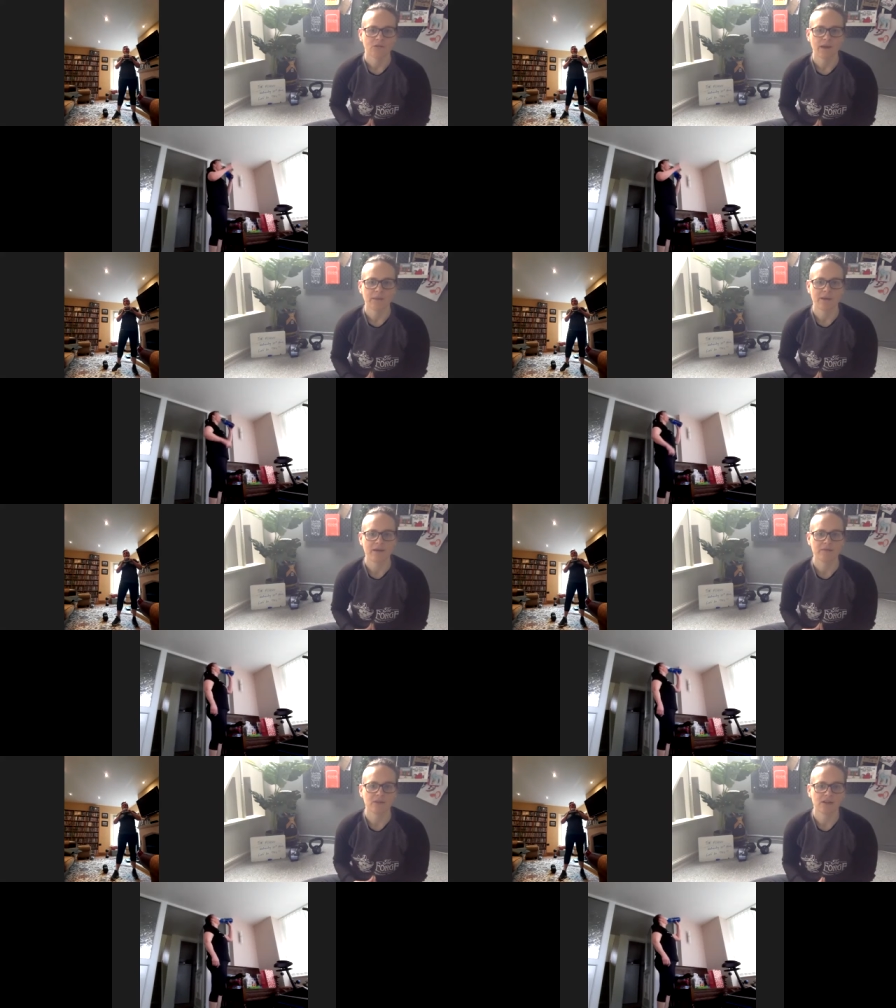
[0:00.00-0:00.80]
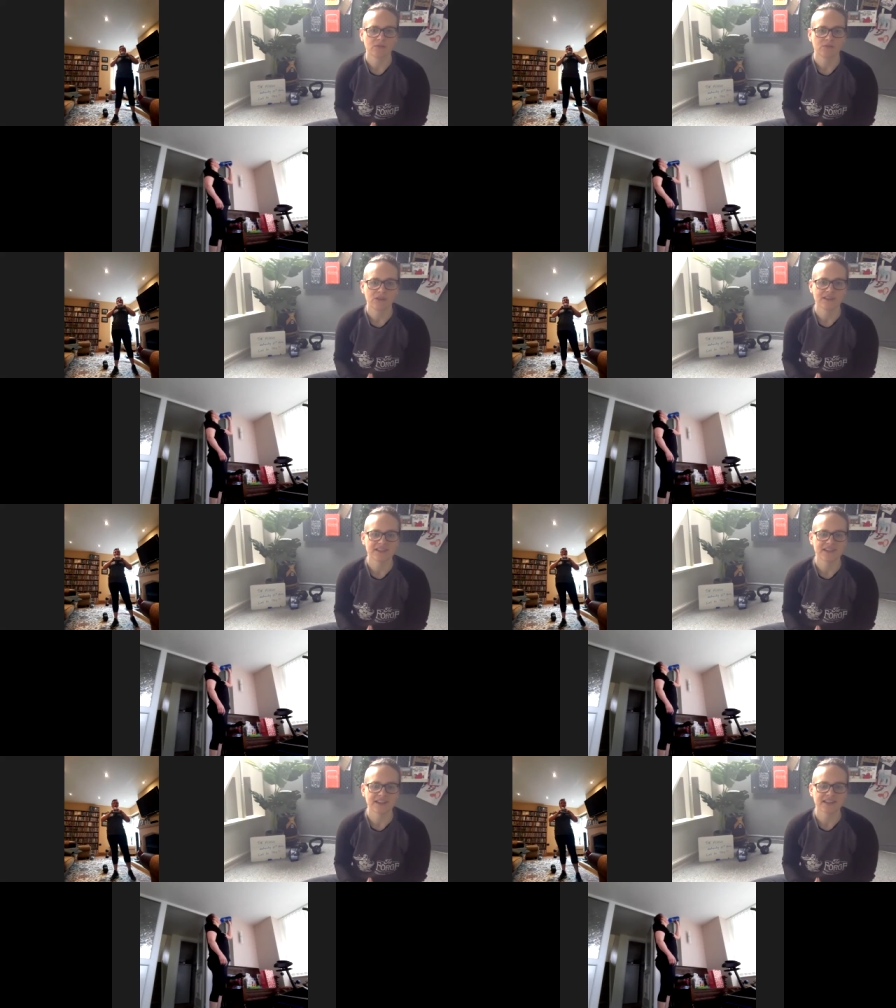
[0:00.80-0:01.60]
Right, Pamela, round
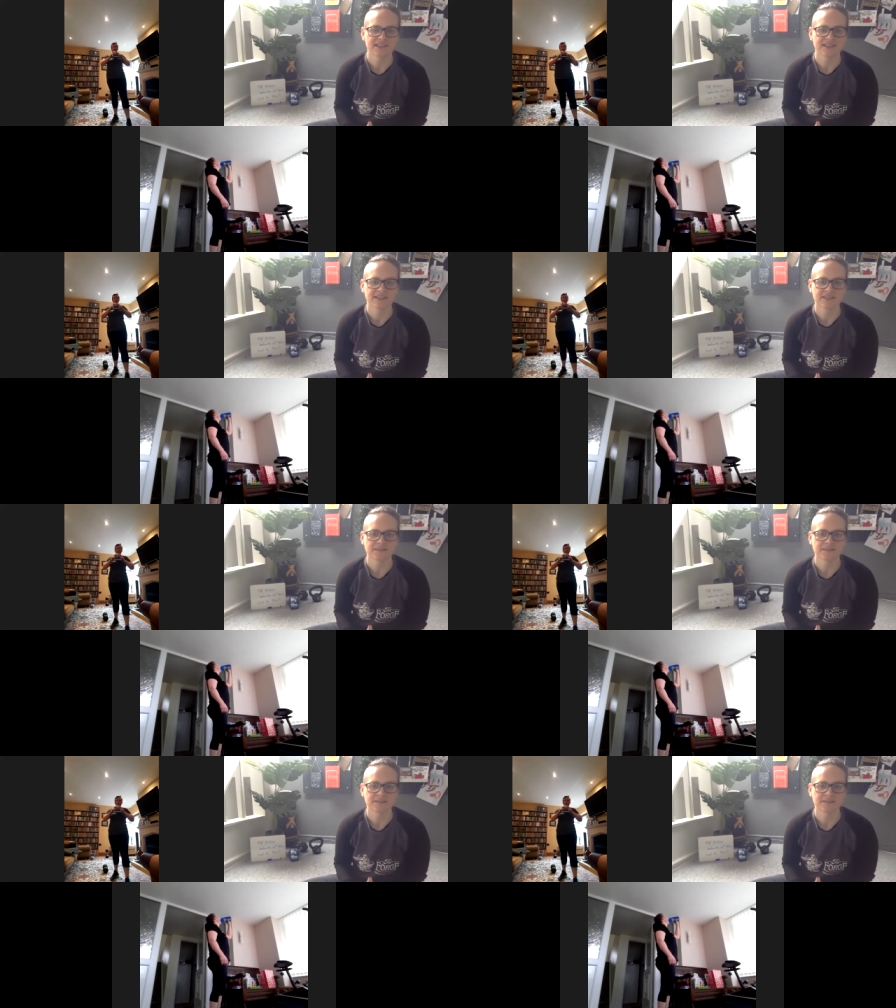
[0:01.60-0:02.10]
6.